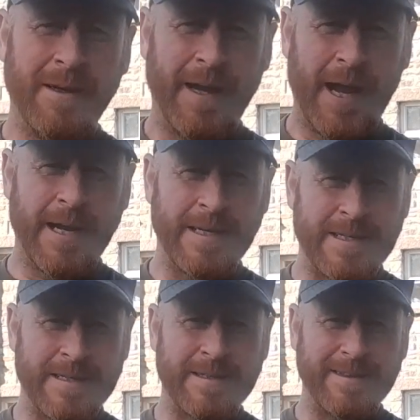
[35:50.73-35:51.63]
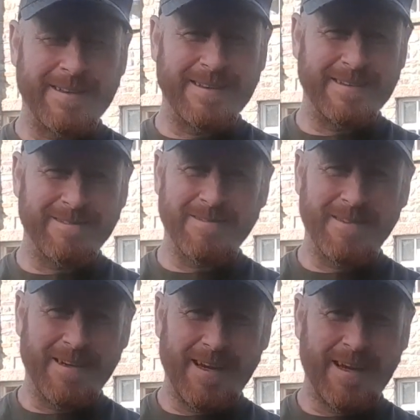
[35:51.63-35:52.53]
and
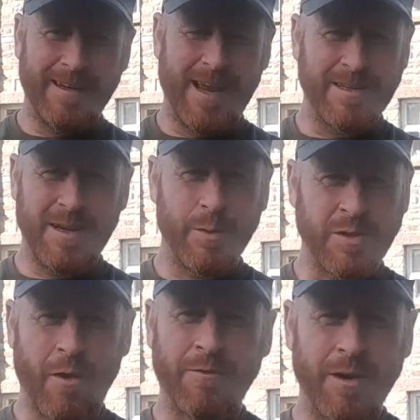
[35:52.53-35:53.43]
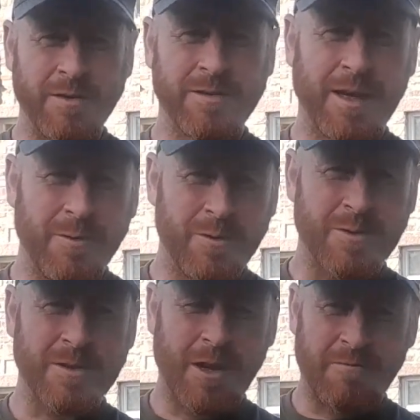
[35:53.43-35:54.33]
it was obvious that it
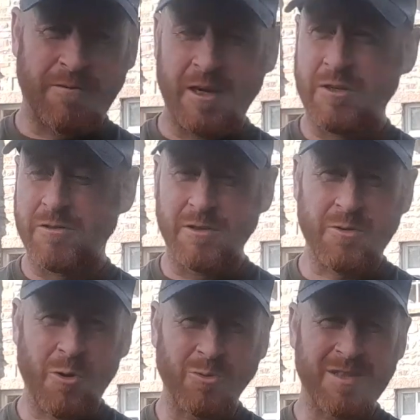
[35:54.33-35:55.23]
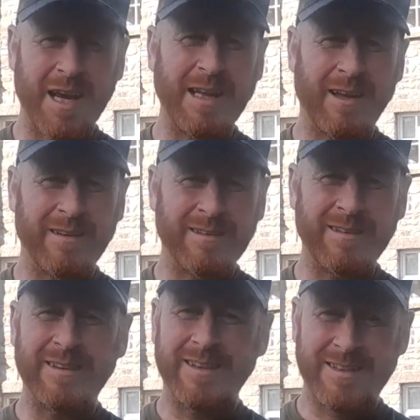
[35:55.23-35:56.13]
was a fish that's called
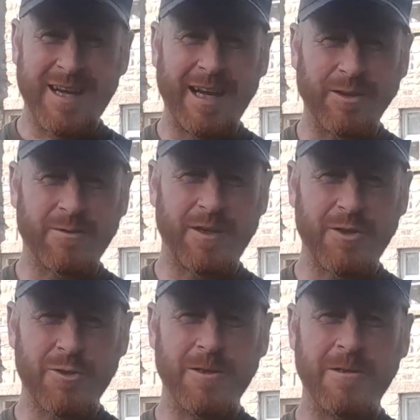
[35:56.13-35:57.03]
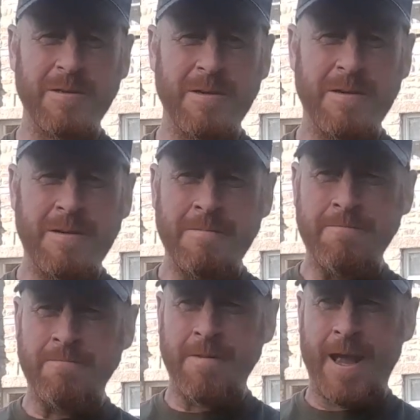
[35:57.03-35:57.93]
Taylor's fish.
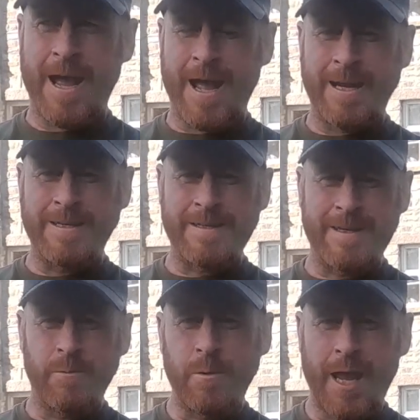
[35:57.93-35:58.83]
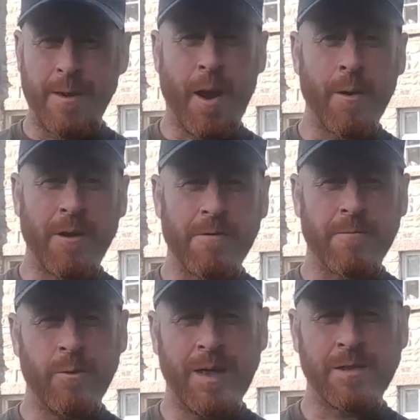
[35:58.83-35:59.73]
And it came out about
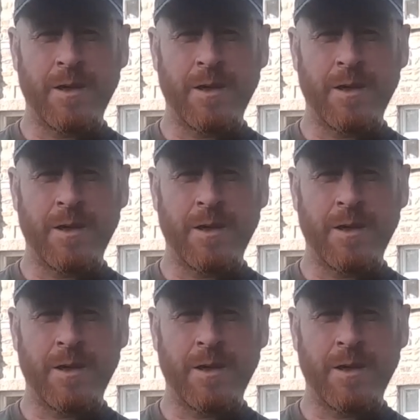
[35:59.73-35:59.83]
3 weeks